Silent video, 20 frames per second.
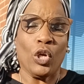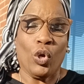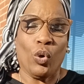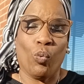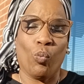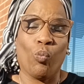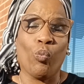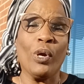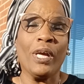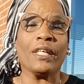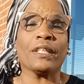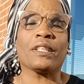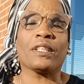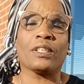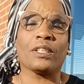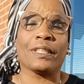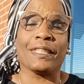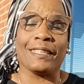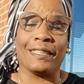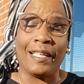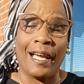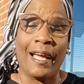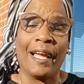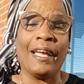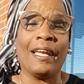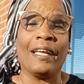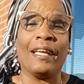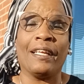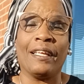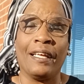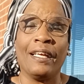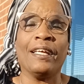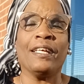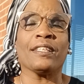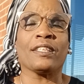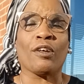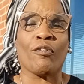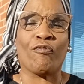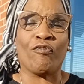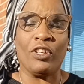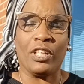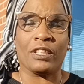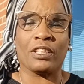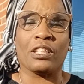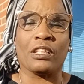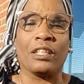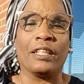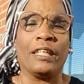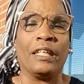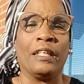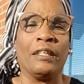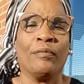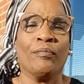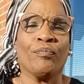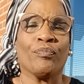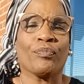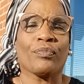which today it is officially